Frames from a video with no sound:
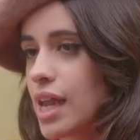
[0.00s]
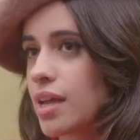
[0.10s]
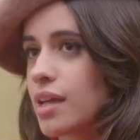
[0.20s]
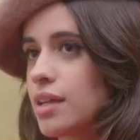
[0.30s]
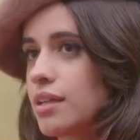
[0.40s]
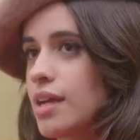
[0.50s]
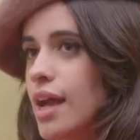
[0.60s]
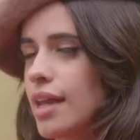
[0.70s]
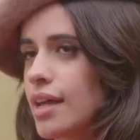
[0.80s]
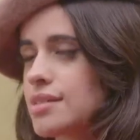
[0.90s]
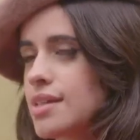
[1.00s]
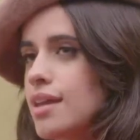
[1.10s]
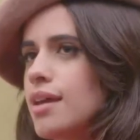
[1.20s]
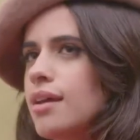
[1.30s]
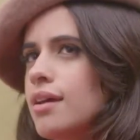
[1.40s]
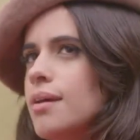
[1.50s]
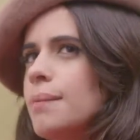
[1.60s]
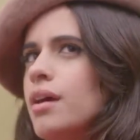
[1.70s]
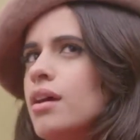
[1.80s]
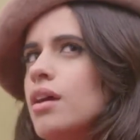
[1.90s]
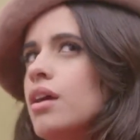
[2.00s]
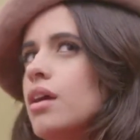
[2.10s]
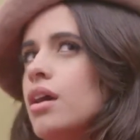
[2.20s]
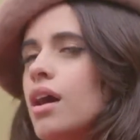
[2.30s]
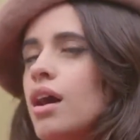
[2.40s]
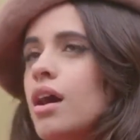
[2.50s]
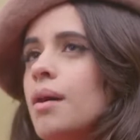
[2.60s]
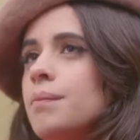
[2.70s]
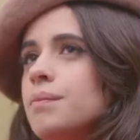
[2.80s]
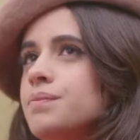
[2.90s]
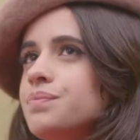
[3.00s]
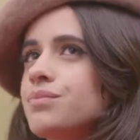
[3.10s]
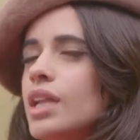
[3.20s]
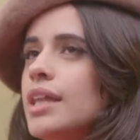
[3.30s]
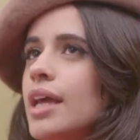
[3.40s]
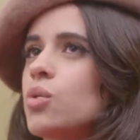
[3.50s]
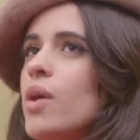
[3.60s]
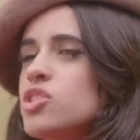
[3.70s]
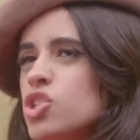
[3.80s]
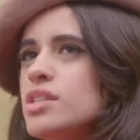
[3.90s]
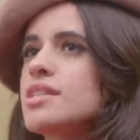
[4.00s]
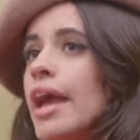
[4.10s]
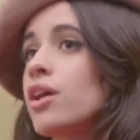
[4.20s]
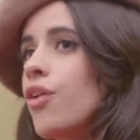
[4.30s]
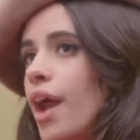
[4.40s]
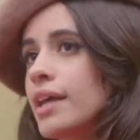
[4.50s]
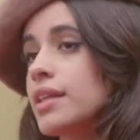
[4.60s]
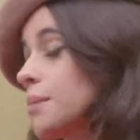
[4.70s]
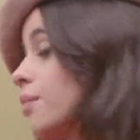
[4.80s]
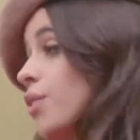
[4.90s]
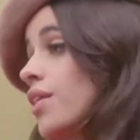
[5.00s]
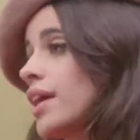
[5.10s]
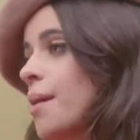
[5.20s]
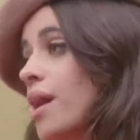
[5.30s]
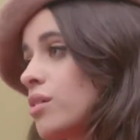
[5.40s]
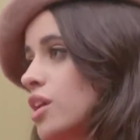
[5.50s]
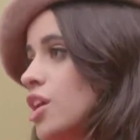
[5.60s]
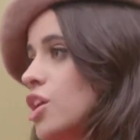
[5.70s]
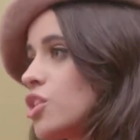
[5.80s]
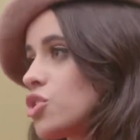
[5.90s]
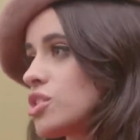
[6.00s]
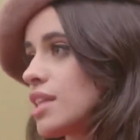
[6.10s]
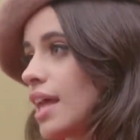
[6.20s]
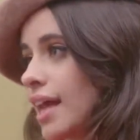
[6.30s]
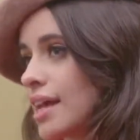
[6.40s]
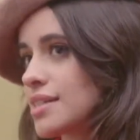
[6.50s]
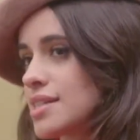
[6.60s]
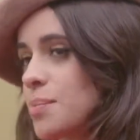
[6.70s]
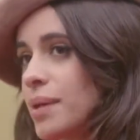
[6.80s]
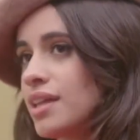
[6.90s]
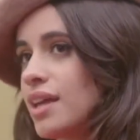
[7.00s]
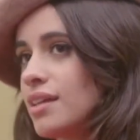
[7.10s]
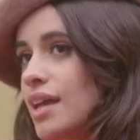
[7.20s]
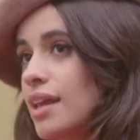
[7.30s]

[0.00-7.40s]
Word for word: And I and I sent him um, like questions and crying like before they came out, questions. just to like ask his opinion.